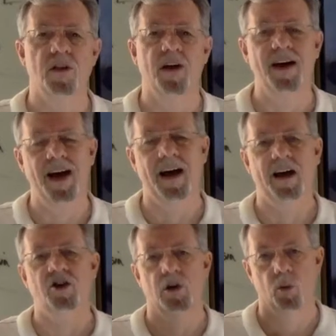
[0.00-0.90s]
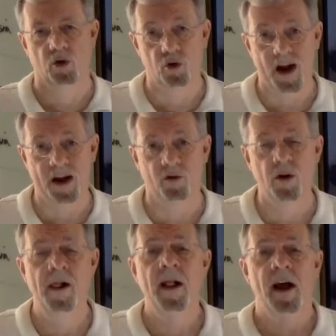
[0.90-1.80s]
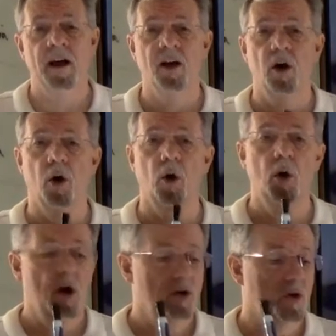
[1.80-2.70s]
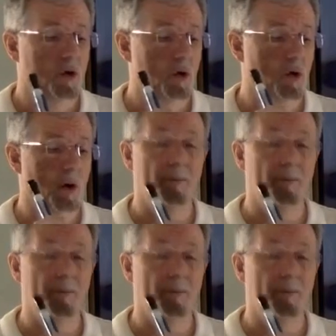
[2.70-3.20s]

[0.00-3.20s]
and they actually will travel and go to uh,